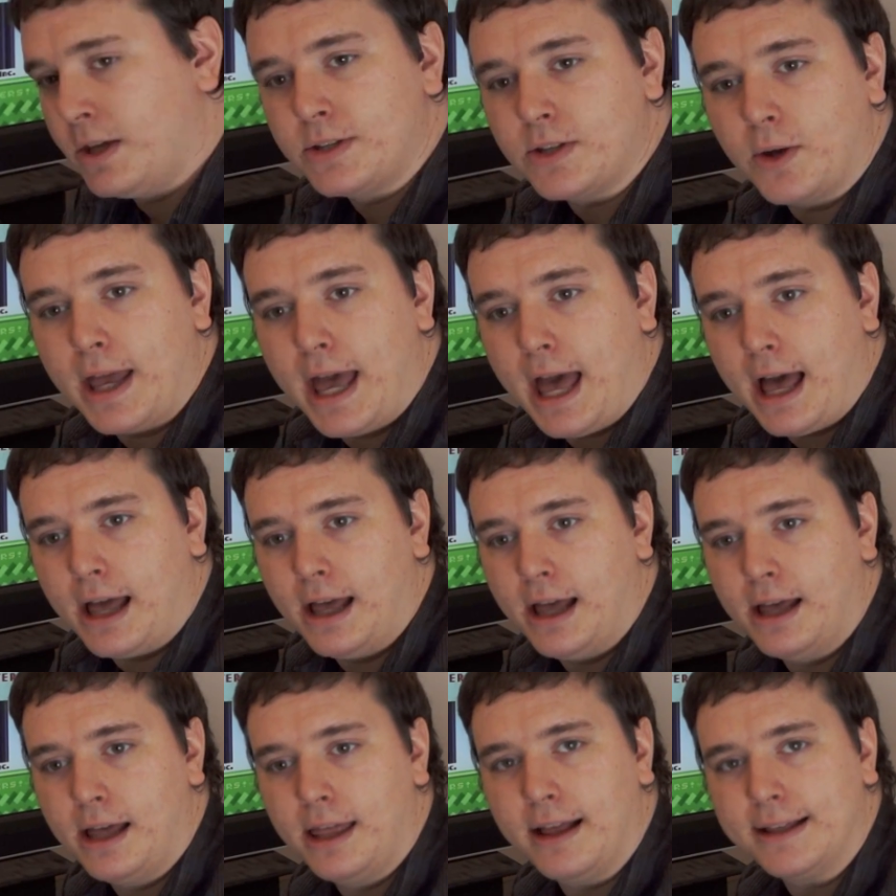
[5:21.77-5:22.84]
So yeah,
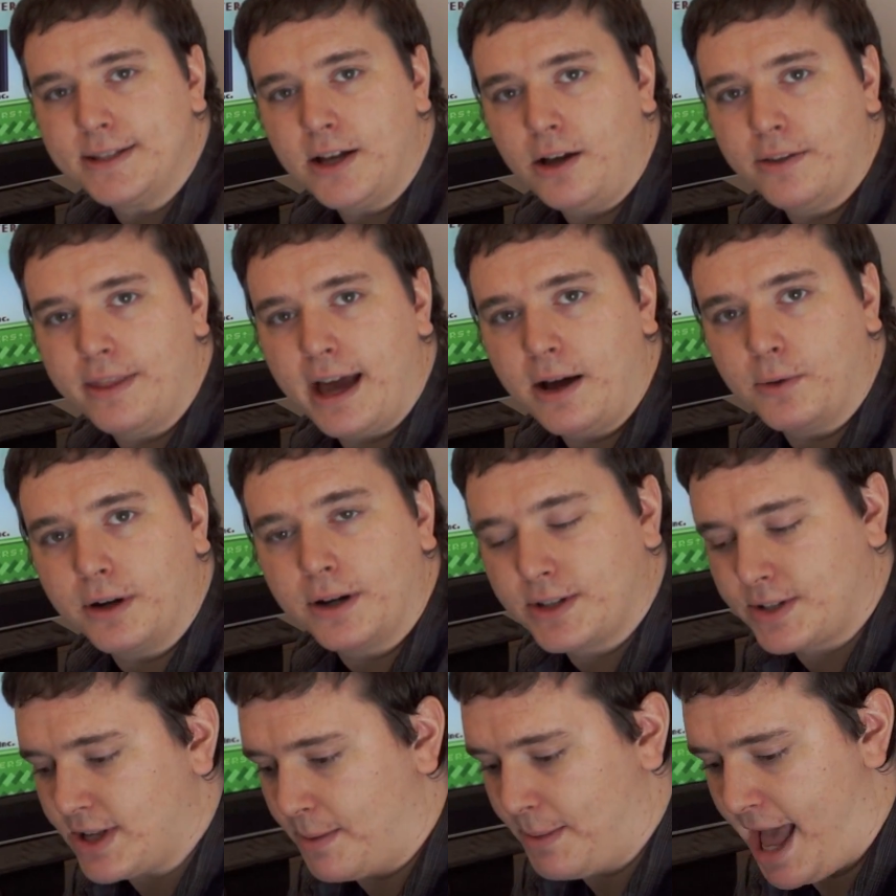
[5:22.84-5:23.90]
that's all that
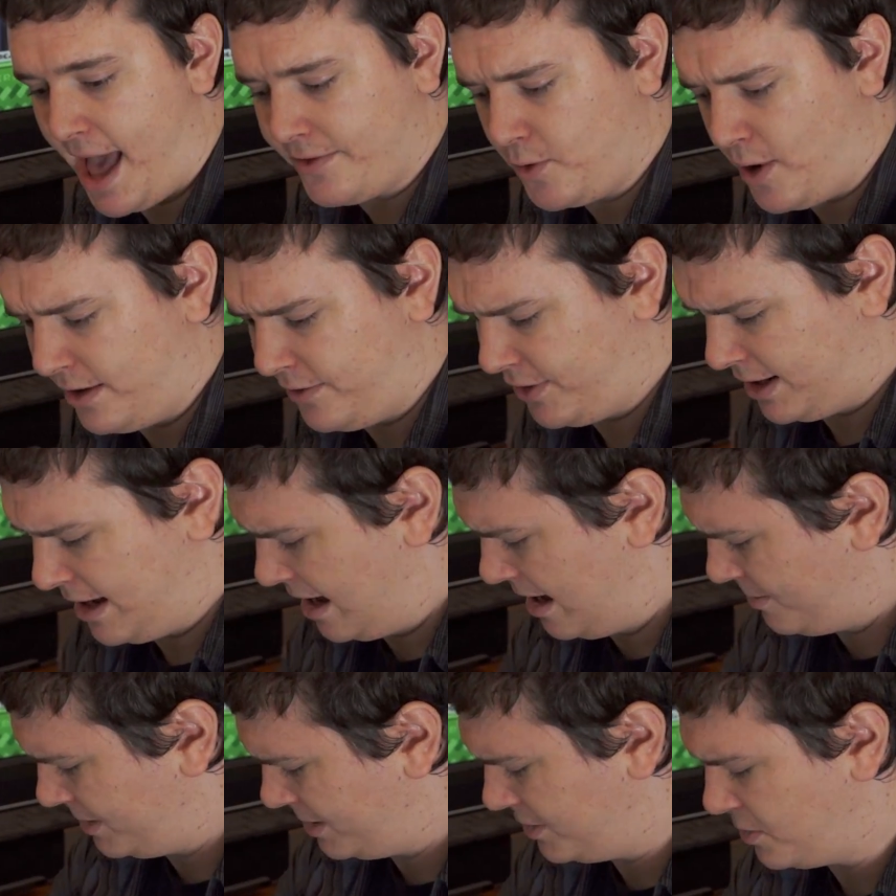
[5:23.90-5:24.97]
works. I haven't quite figured out how
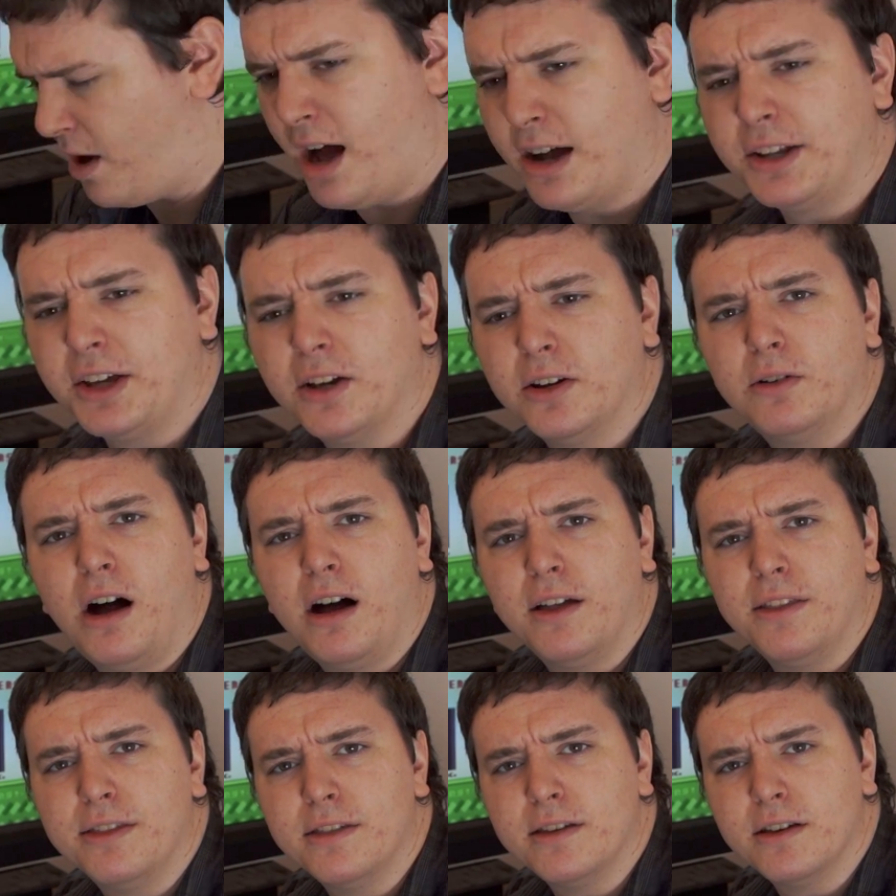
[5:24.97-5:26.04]
I'm going to do audio
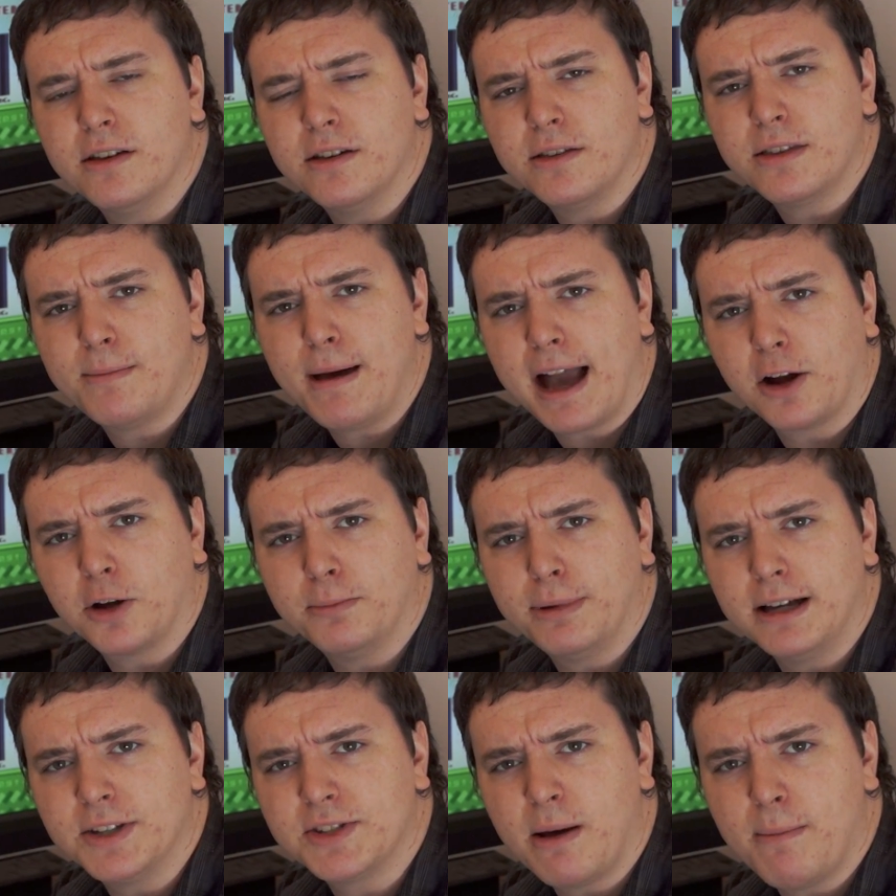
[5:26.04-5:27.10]
on the Packard
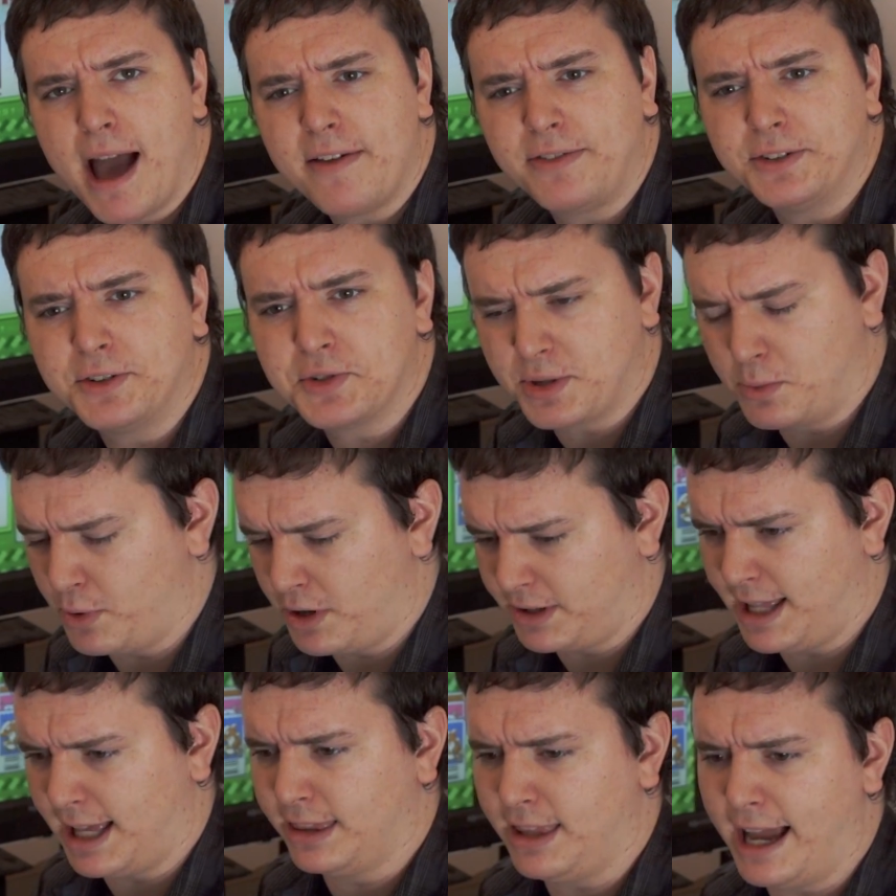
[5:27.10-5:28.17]
Bell, so I might have to do some
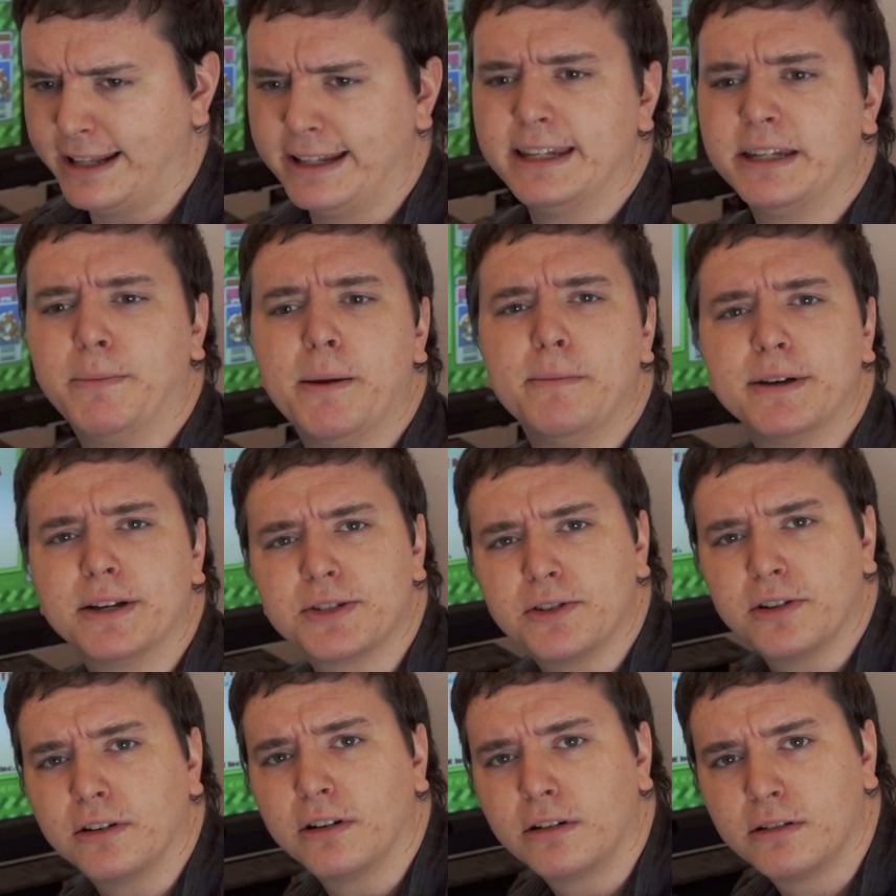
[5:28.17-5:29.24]
weird like line into my
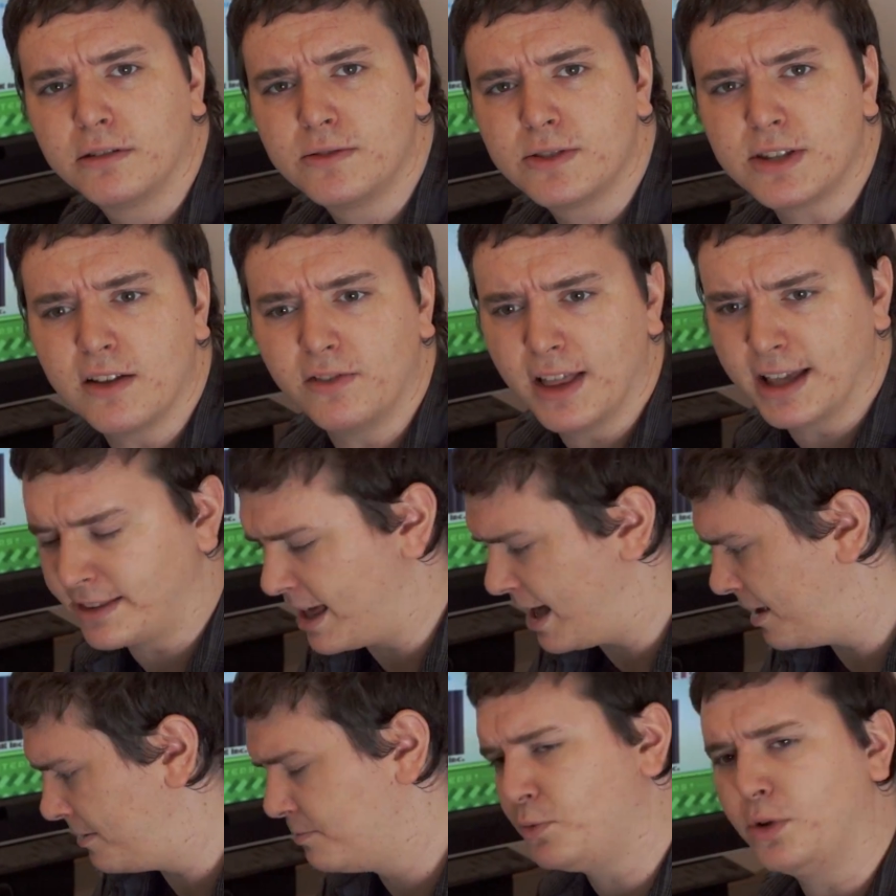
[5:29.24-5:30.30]
mixer, stuff like that.